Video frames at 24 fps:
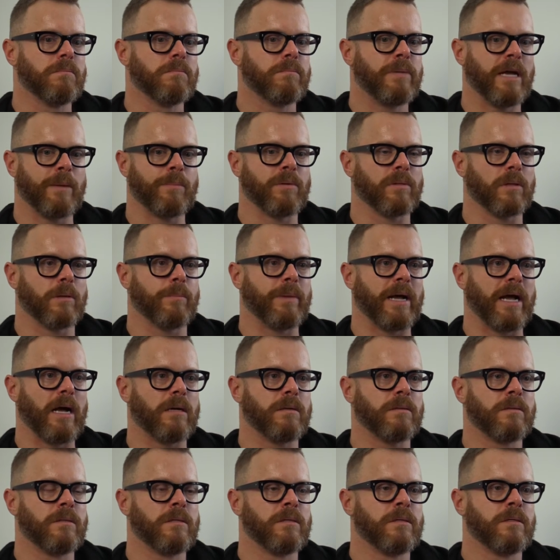people
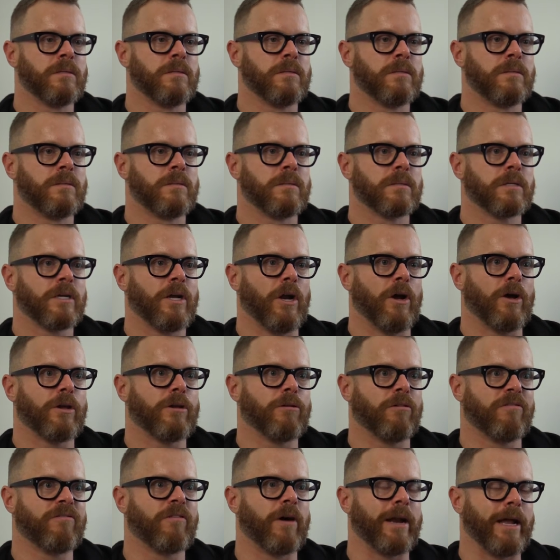about,
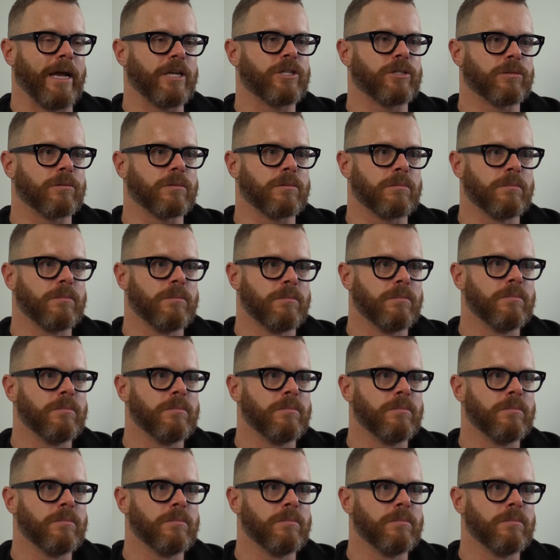your financial